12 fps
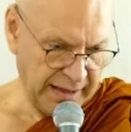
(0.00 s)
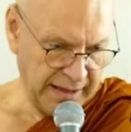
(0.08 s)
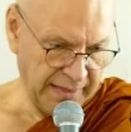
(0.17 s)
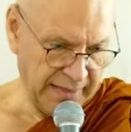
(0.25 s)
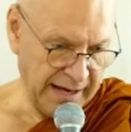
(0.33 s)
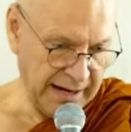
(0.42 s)

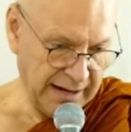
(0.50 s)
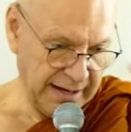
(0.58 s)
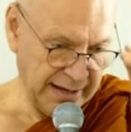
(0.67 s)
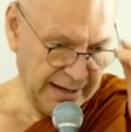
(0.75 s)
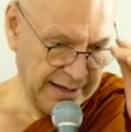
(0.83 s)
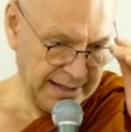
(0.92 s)

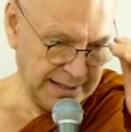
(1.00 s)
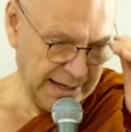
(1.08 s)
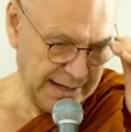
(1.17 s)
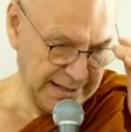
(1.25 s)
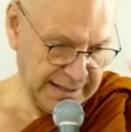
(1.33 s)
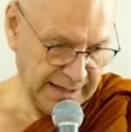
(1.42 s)
Then he
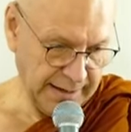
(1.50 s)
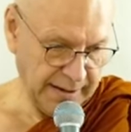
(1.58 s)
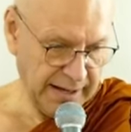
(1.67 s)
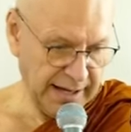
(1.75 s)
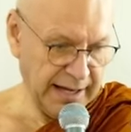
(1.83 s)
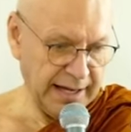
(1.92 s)
says,
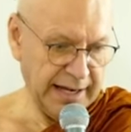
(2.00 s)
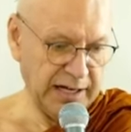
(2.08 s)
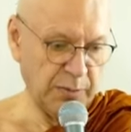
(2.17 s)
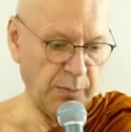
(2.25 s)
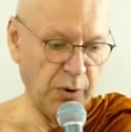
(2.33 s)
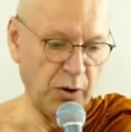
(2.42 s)

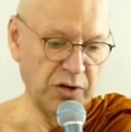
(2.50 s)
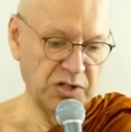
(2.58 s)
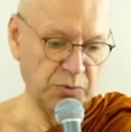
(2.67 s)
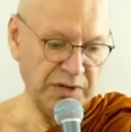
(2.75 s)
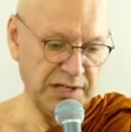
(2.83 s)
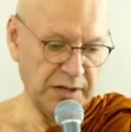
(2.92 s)
it blocks
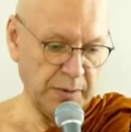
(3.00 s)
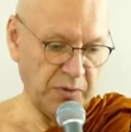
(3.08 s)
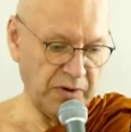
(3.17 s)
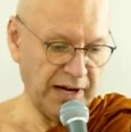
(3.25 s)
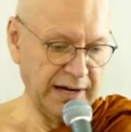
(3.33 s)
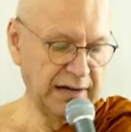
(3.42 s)
wisdom,
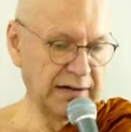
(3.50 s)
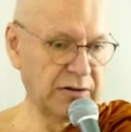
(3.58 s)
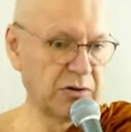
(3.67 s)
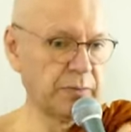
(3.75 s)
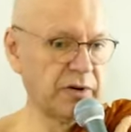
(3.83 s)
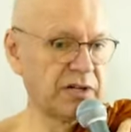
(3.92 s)
right?
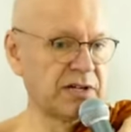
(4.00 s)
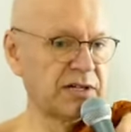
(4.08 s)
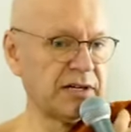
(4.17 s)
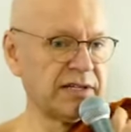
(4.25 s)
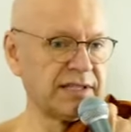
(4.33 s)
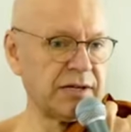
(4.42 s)
Too much
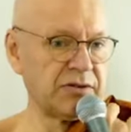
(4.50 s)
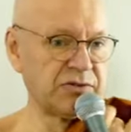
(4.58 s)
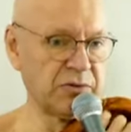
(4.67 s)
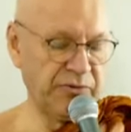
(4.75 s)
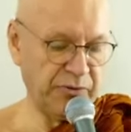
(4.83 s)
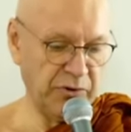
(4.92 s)

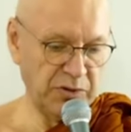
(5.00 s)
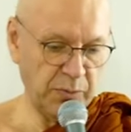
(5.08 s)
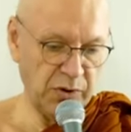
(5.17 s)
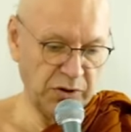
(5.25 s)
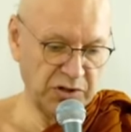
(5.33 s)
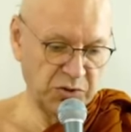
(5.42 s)
sensual thought
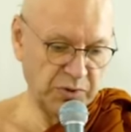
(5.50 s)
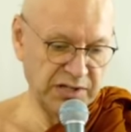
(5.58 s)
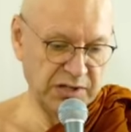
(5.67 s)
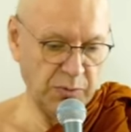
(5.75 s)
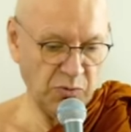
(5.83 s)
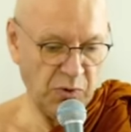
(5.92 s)
blocks
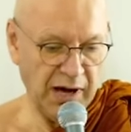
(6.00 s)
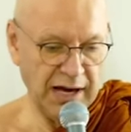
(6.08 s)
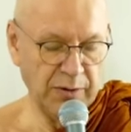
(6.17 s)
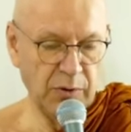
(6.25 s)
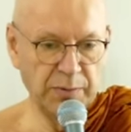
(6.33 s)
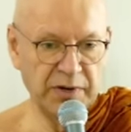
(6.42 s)
wisdom. Why?
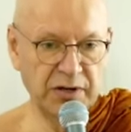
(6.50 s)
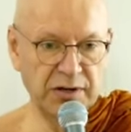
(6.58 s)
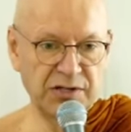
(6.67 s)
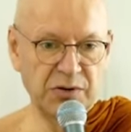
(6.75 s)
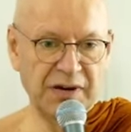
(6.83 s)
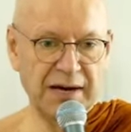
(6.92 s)
Well,
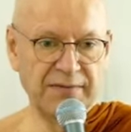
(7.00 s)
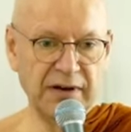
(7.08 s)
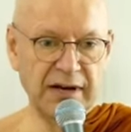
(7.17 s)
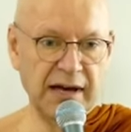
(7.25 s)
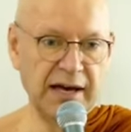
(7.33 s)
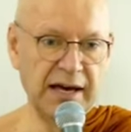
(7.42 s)
because you have an
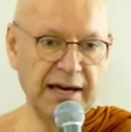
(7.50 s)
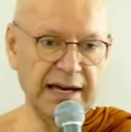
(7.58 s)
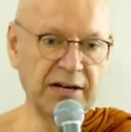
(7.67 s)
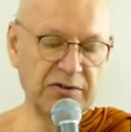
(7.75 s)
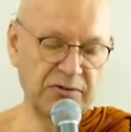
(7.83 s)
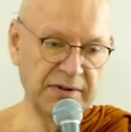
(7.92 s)

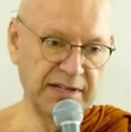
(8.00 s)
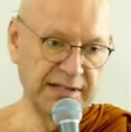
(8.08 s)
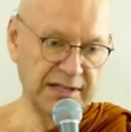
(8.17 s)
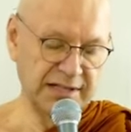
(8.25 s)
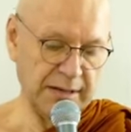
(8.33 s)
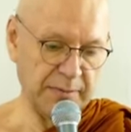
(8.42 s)
interest in
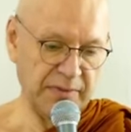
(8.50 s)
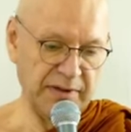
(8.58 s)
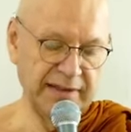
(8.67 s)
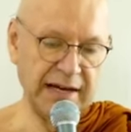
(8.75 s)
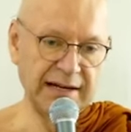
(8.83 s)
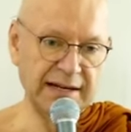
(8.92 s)
something
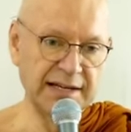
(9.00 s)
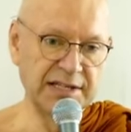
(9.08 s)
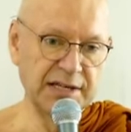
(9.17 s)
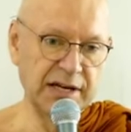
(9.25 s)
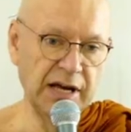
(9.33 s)
that is